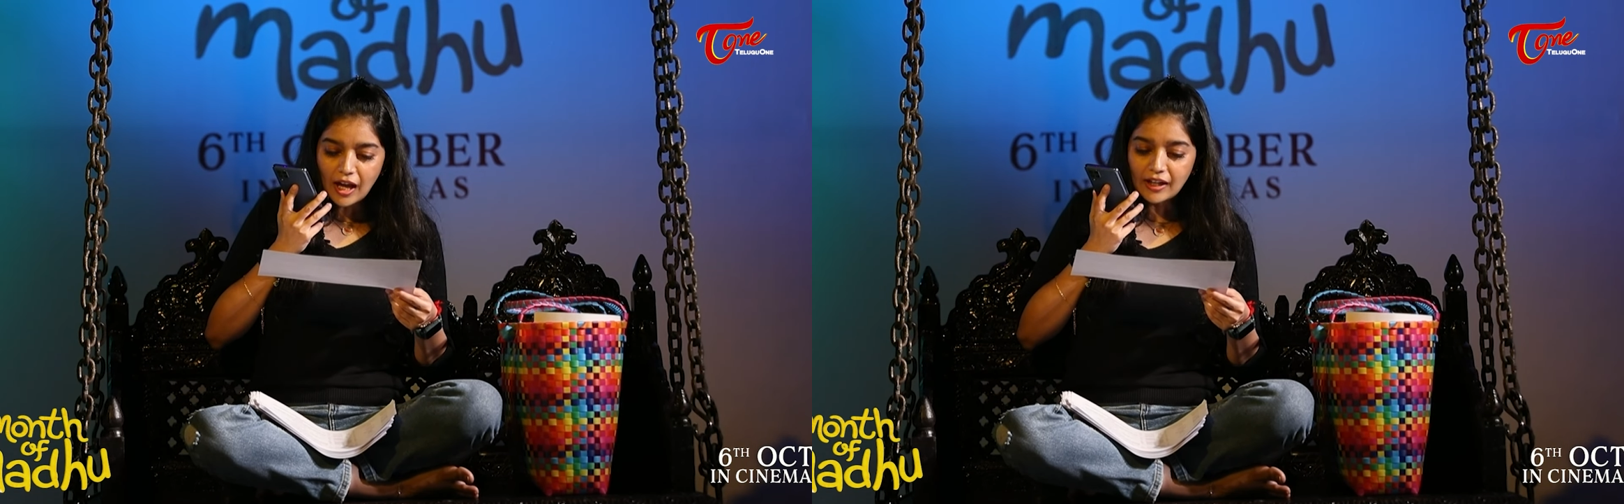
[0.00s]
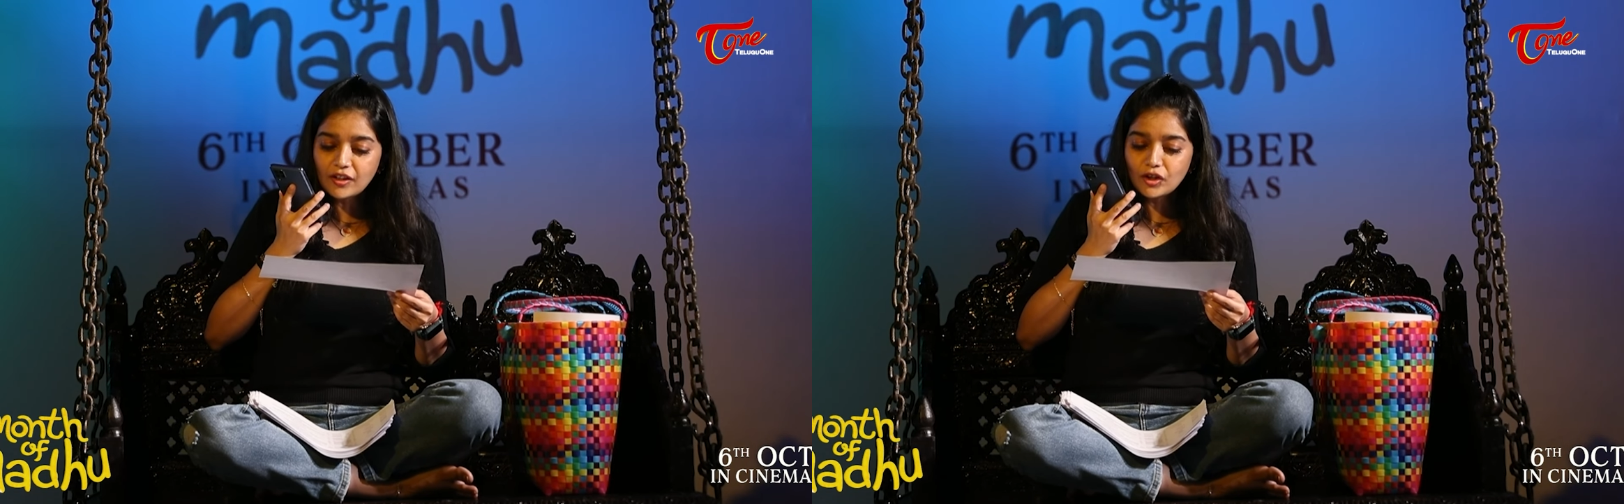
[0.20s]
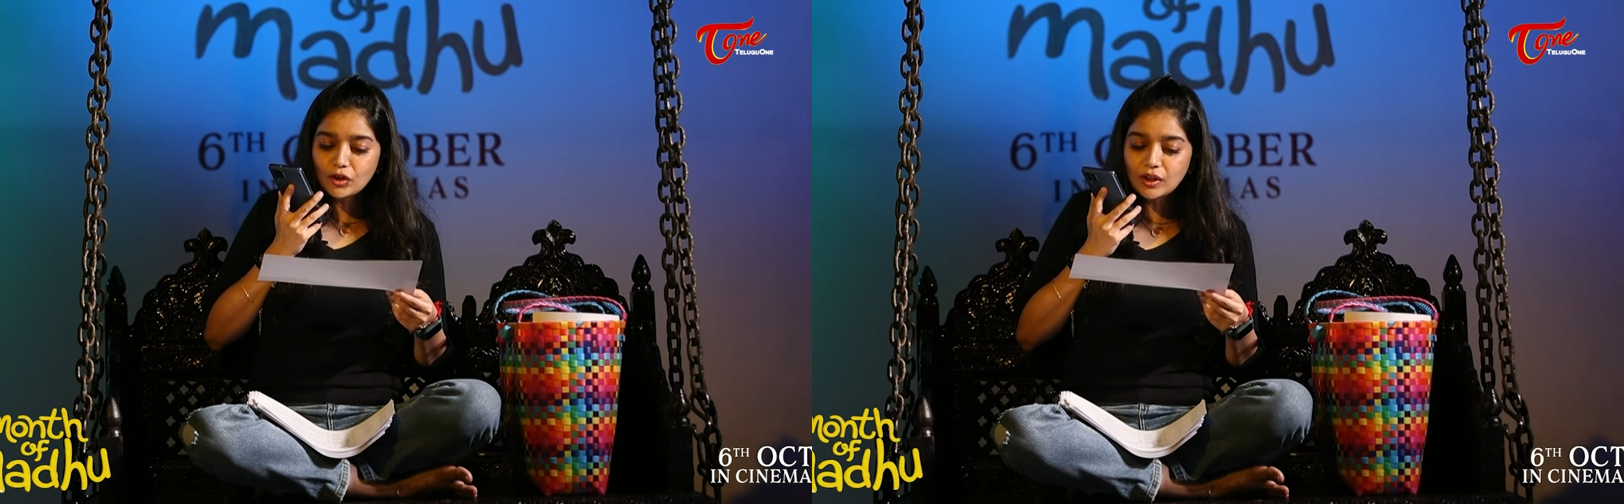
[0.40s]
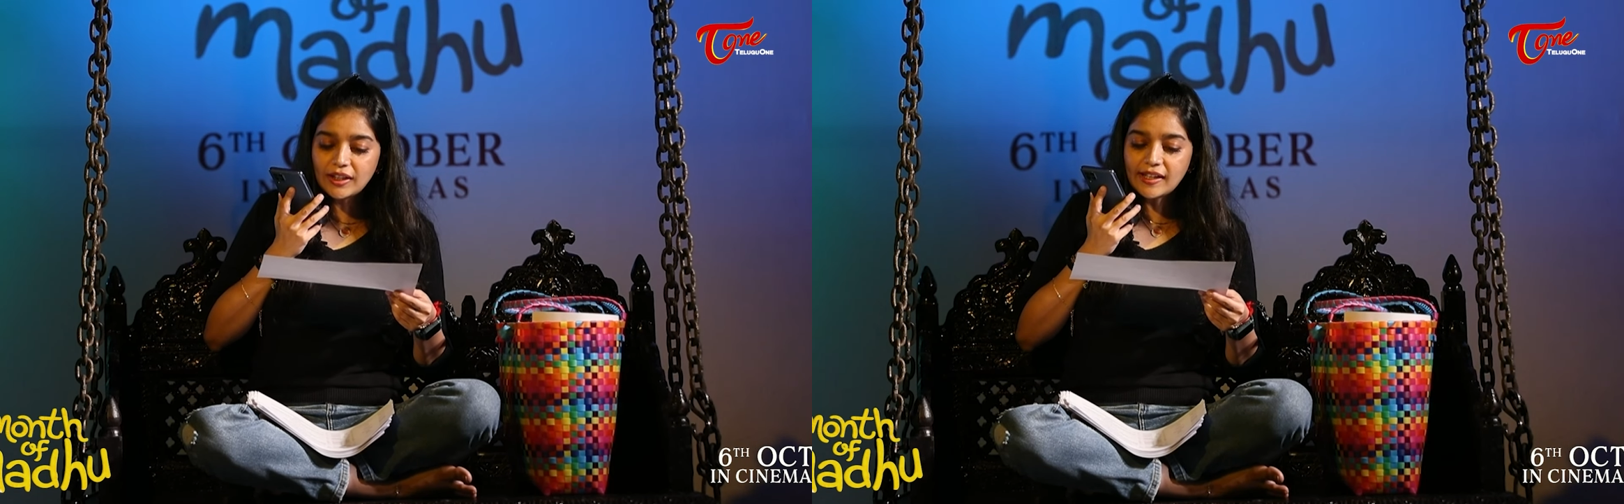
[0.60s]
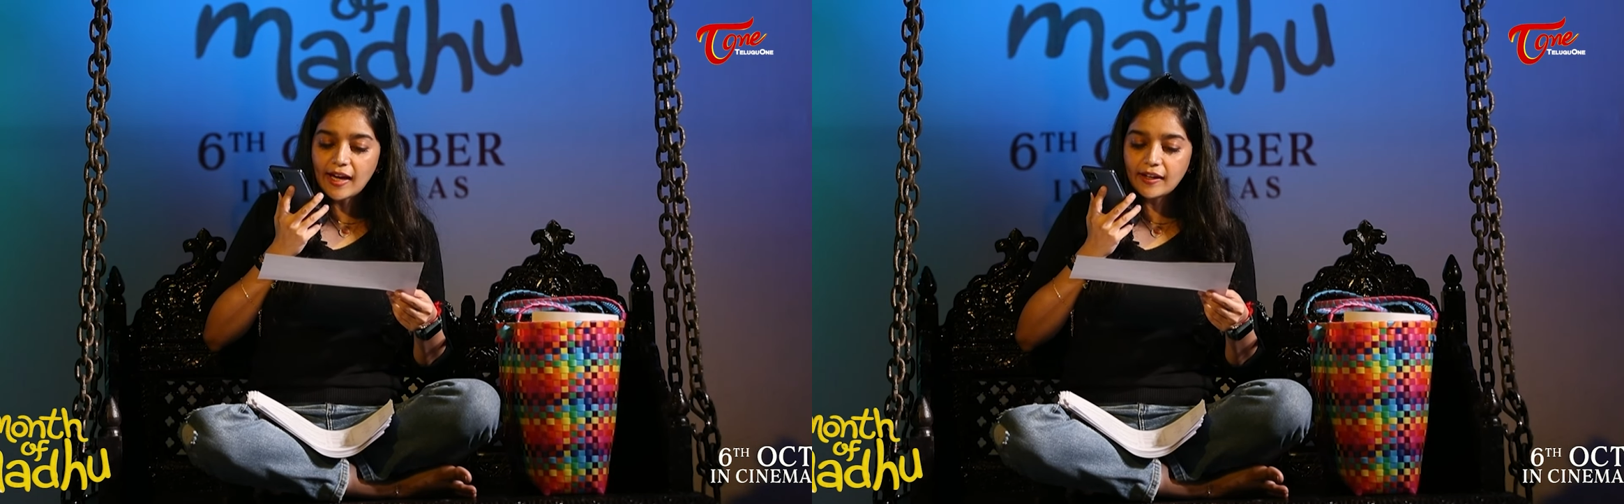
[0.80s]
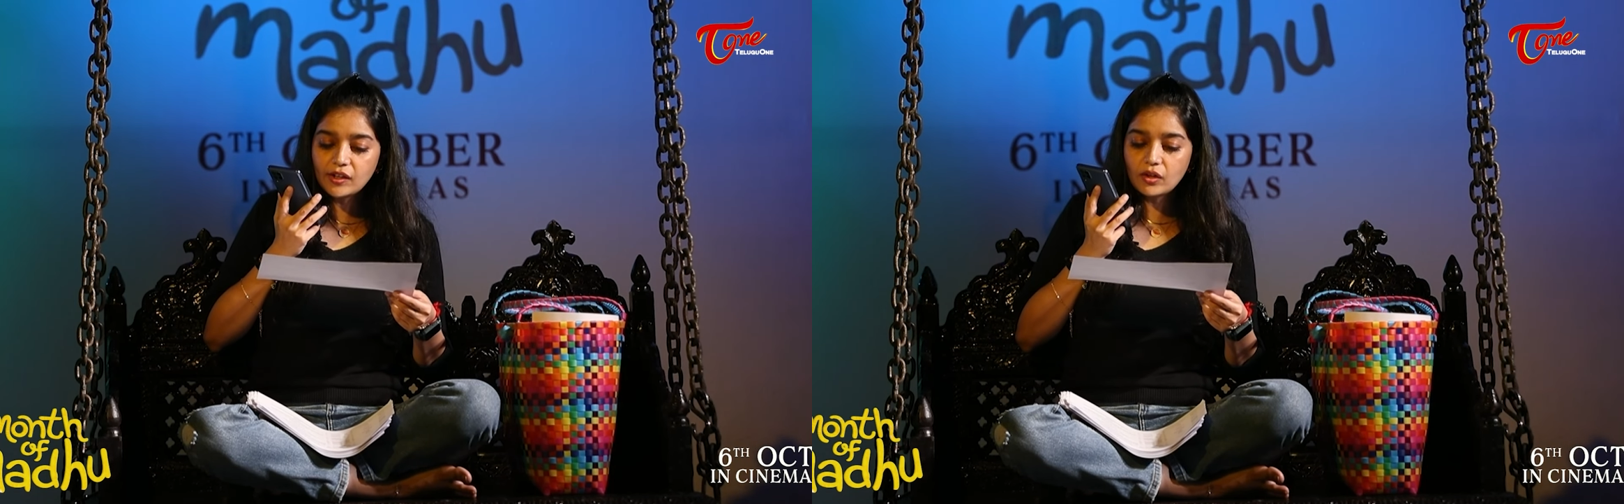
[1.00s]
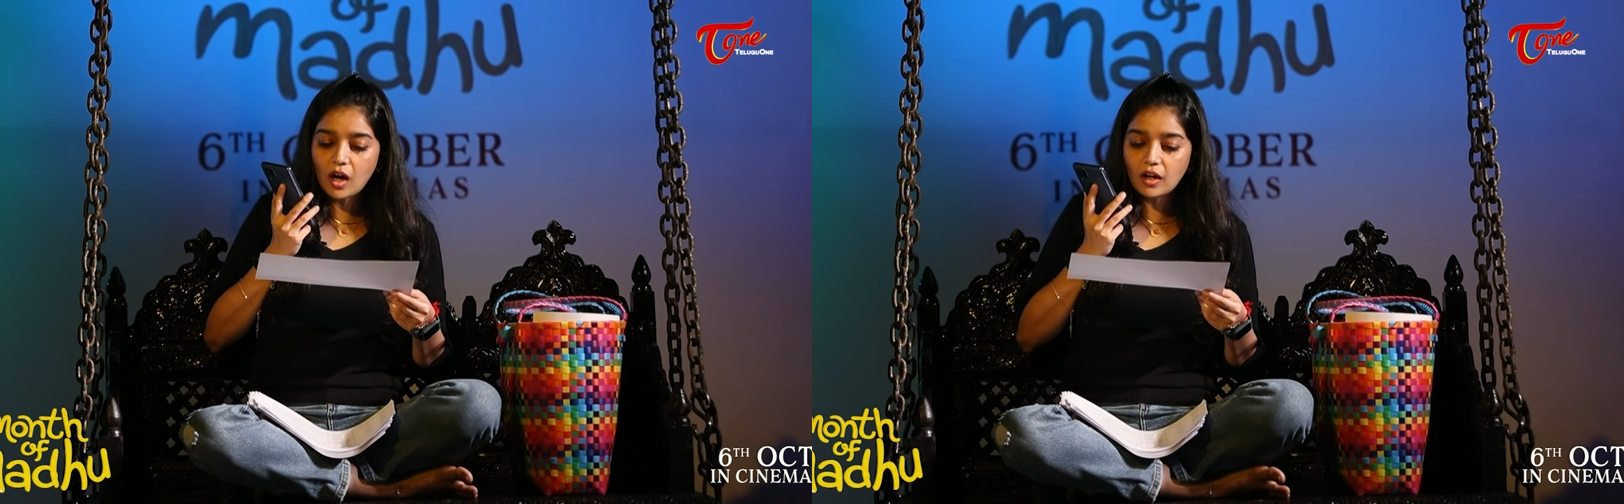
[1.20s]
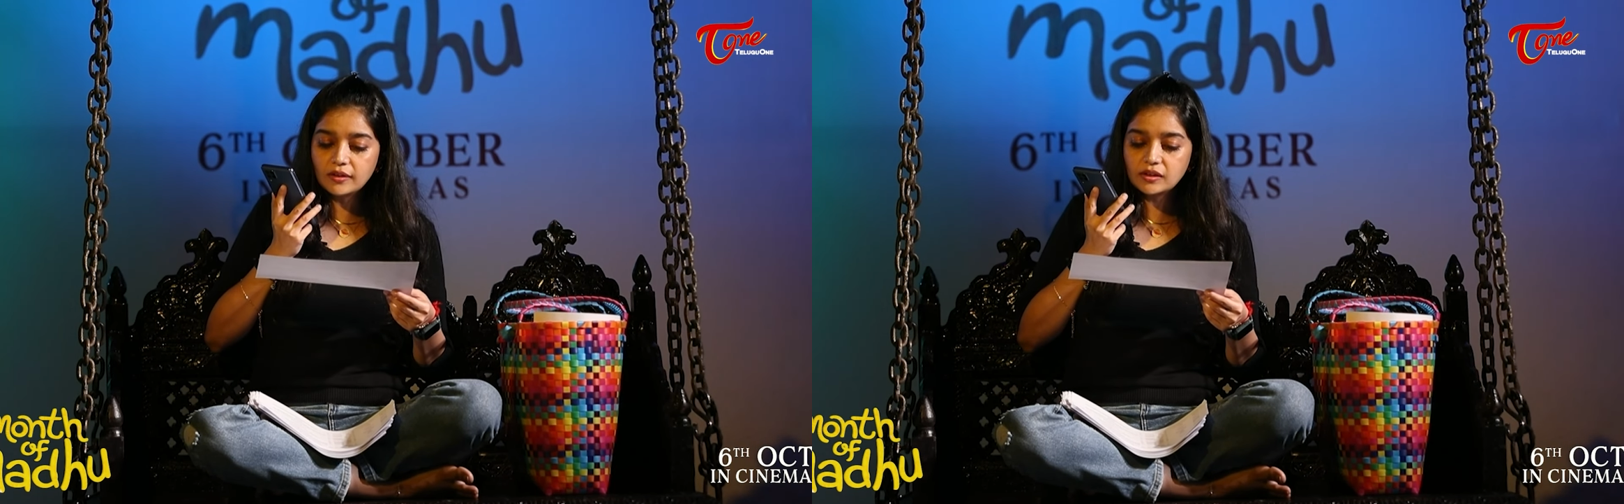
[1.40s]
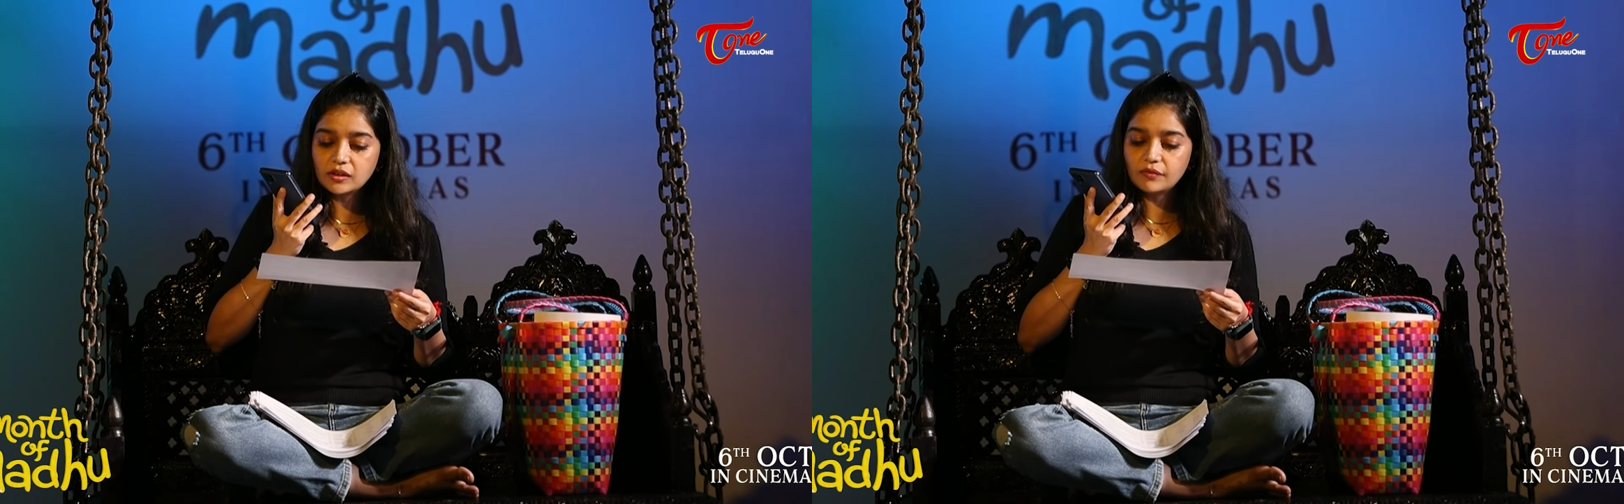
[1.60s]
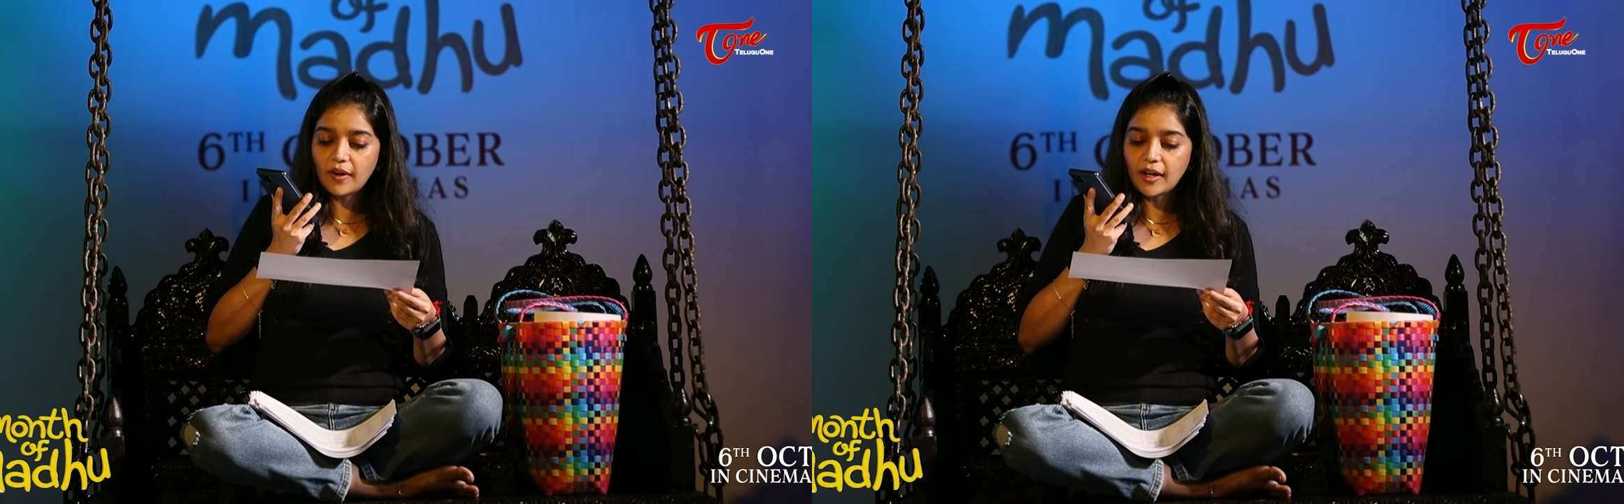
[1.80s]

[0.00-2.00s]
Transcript: And I really liked your answer.